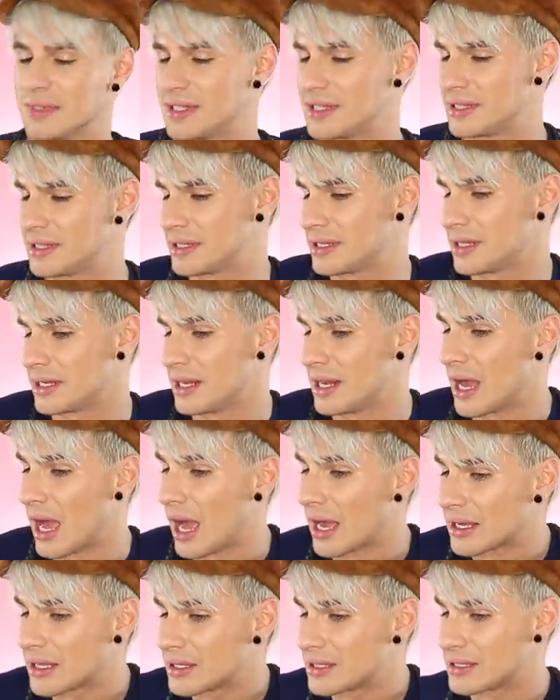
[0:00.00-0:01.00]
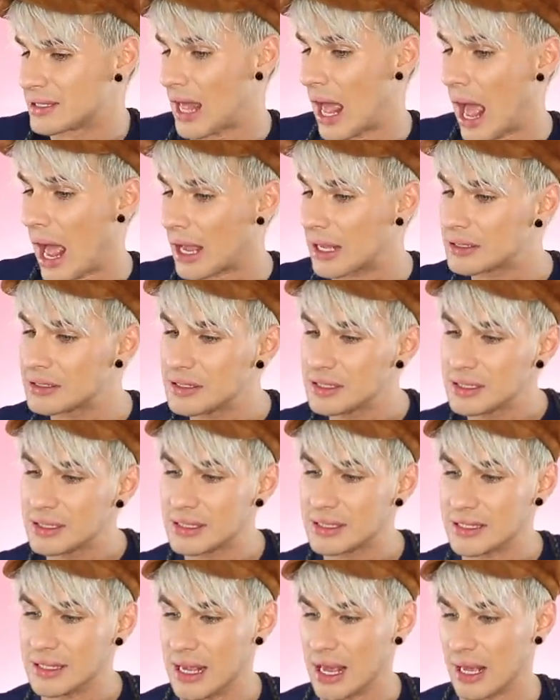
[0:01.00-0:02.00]
Sanac,
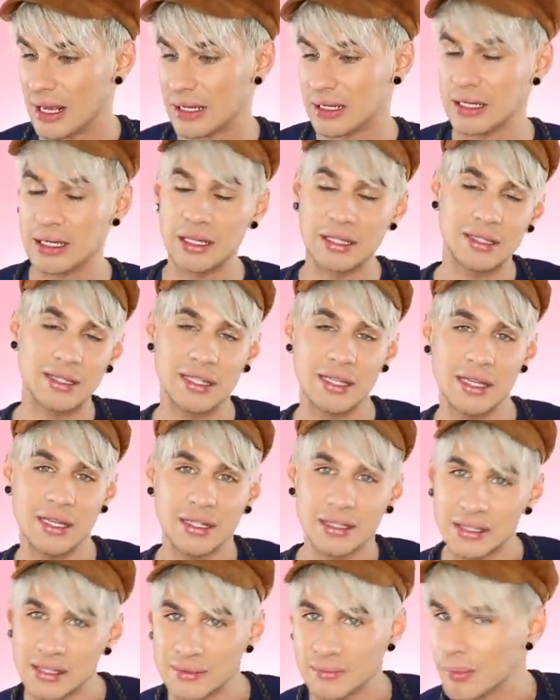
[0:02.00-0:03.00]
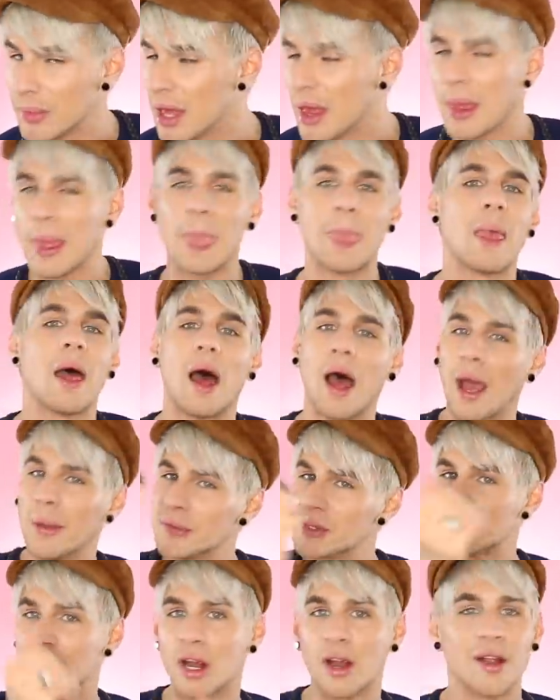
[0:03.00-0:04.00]
Sanctis.
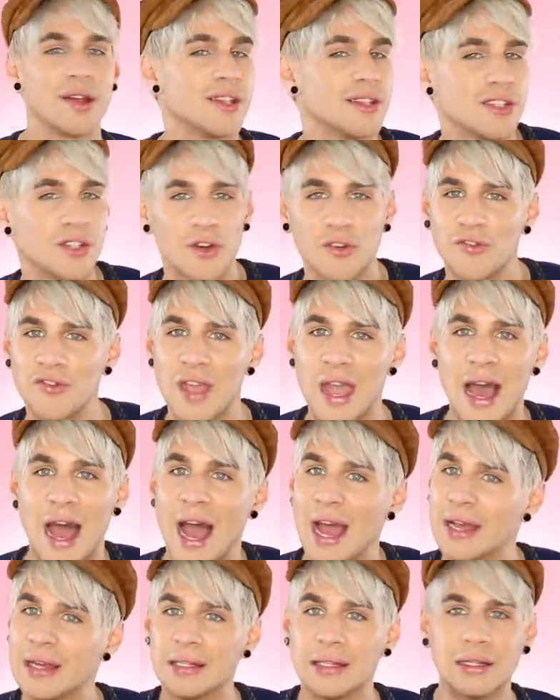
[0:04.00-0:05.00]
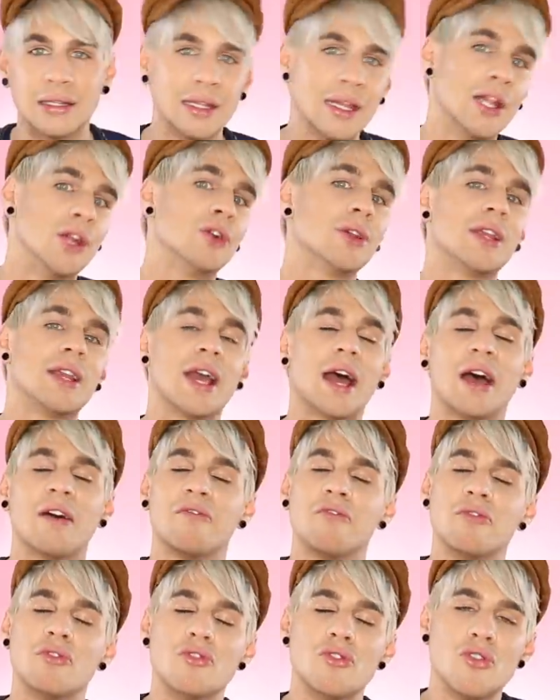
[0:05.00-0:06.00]
I'm sorry, Sophia, I literally
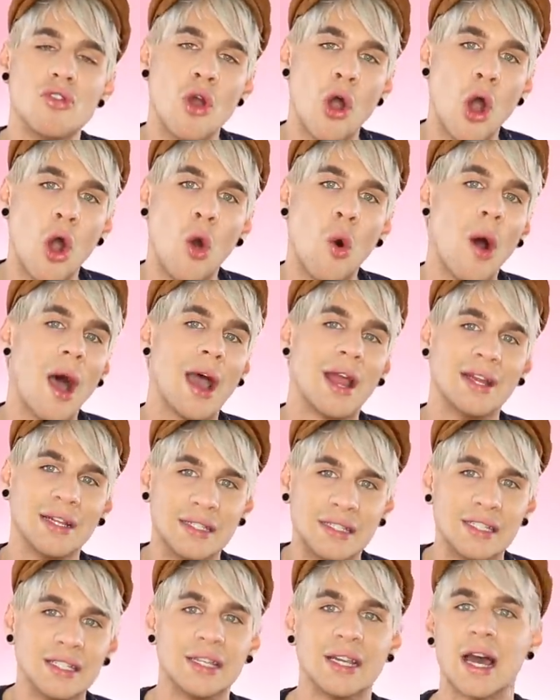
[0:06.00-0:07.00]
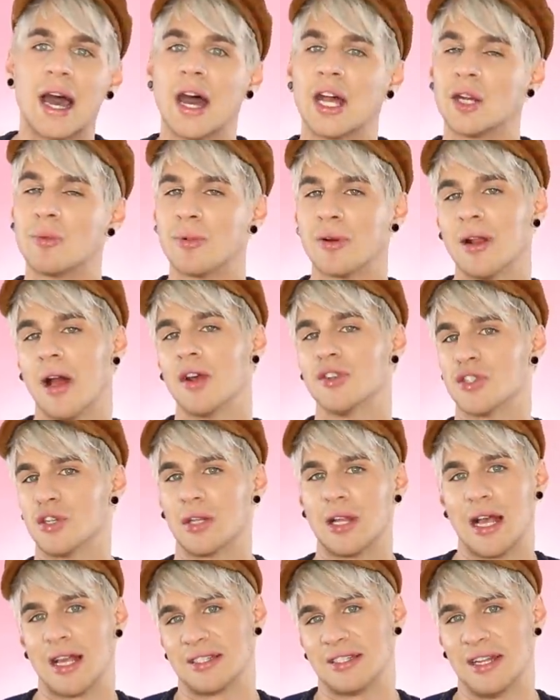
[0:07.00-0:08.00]
have no idea how to pronounce
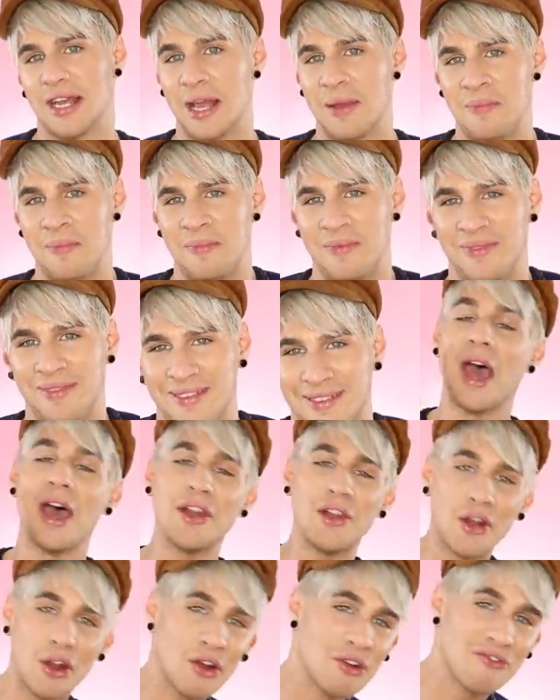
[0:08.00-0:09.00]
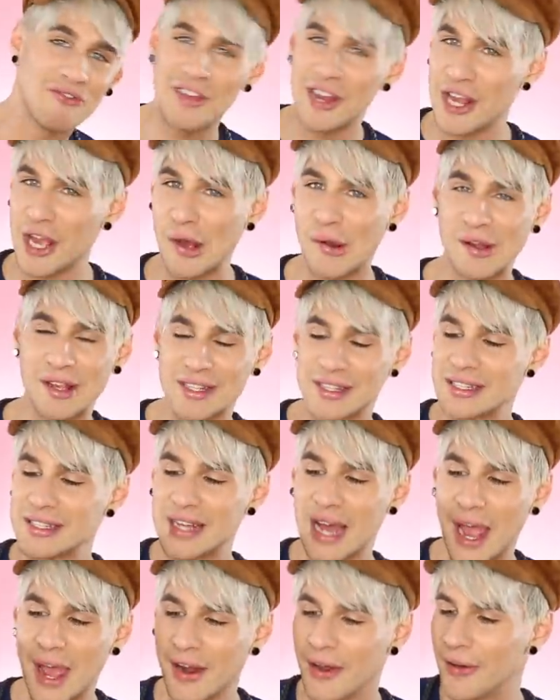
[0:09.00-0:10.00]
your last name. And her video is
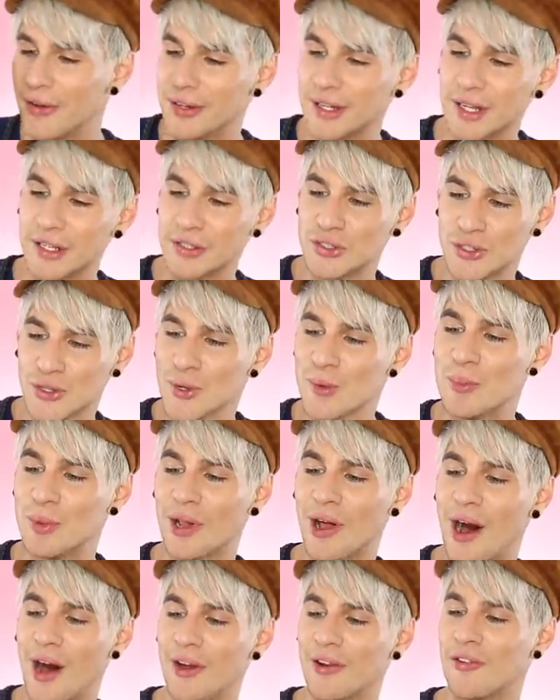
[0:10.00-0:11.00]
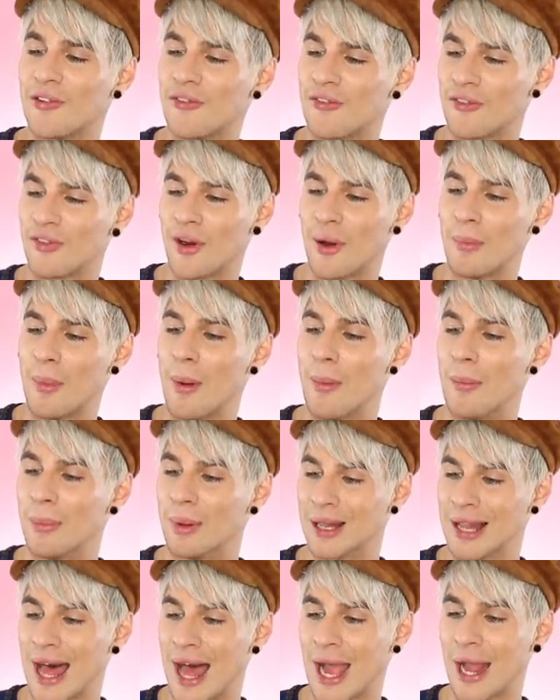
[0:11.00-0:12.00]
titled Too Blonde from
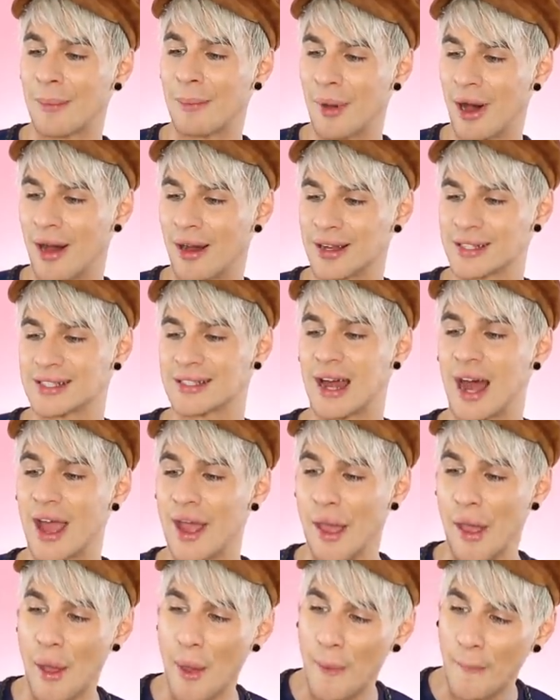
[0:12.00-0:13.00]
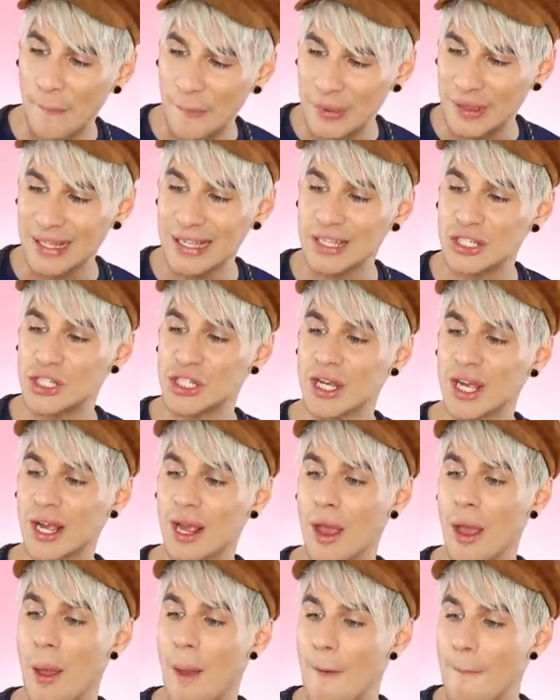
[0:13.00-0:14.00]
Black Box Dye
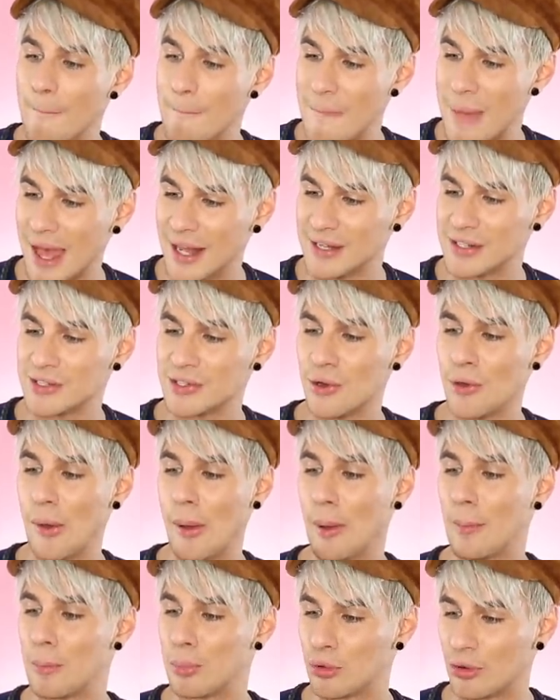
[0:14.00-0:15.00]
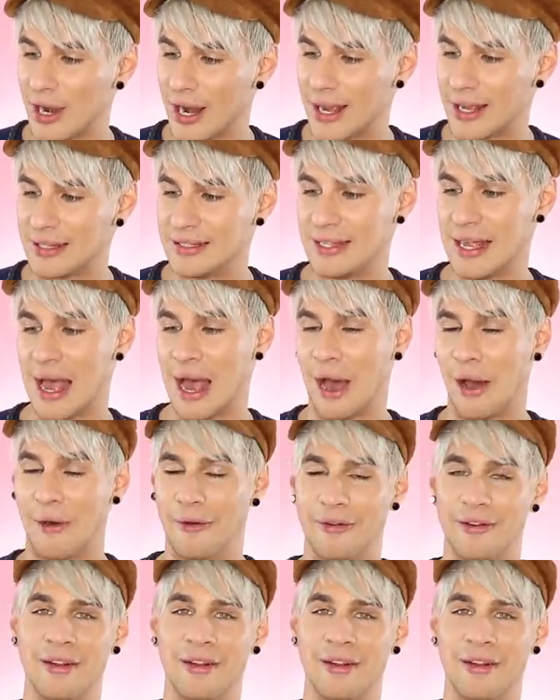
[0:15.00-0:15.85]
Bleaching Mental Breakdown.